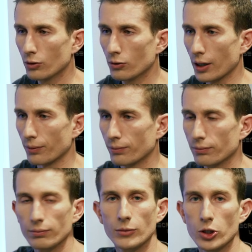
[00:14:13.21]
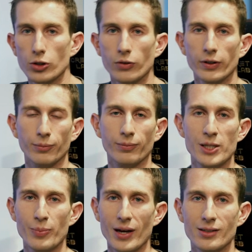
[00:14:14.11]
Great. Control V,
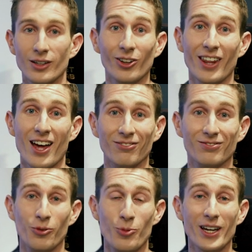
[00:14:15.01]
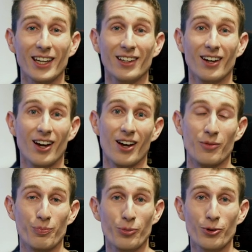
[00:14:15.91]
it's pasted. Look at that. We
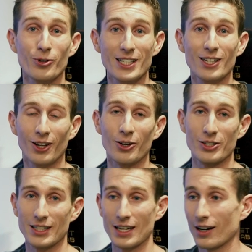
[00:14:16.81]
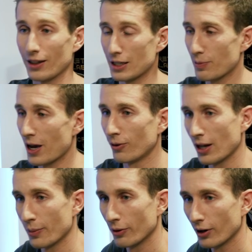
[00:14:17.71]
are pretty close to getting this panel
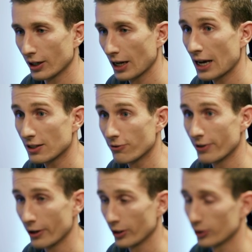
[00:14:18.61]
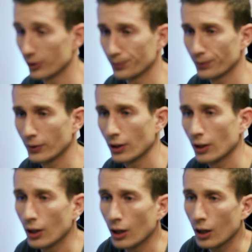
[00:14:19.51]
up and running, and it's very cool.
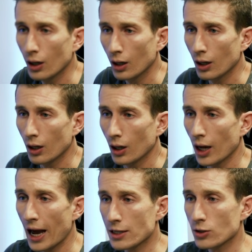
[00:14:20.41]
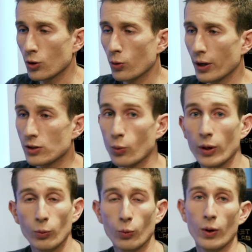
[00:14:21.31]
As always,
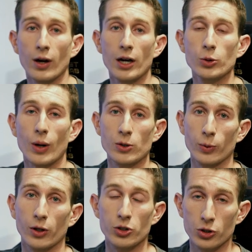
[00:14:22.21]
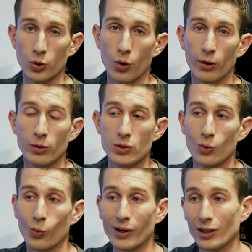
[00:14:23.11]
when I do Arduino
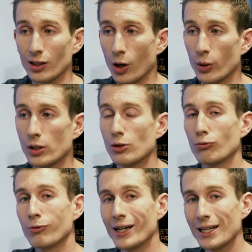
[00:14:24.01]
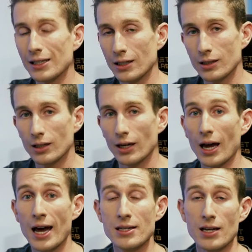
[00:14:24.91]
tutorials, we are going to read it
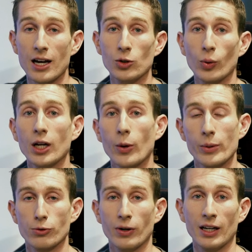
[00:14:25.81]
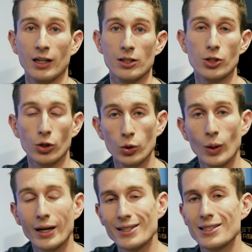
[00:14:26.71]
as Arduino is reading it so you
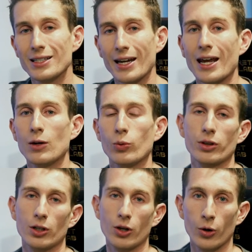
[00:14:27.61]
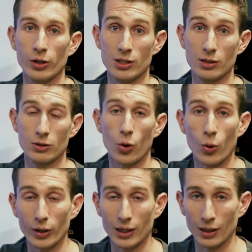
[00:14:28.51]
understand what the code is
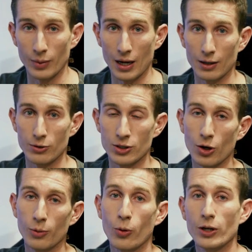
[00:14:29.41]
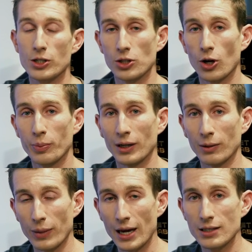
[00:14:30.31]
talking about. There is no point just copying
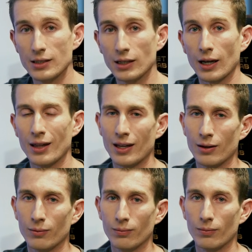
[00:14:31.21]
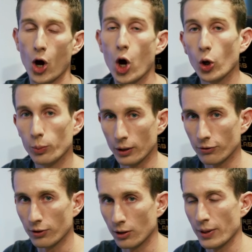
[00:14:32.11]
and pasting and then hoping
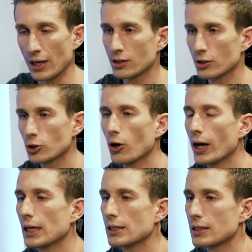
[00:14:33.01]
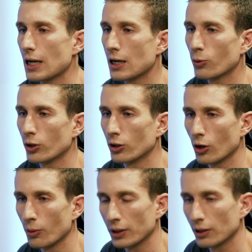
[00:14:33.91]
for the best. Try understand what you're
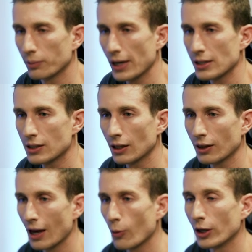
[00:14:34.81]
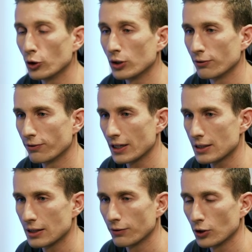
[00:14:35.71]
copying and pasting, that way you can
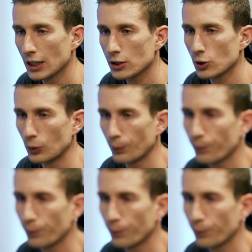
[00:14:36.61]
fix it if you need to.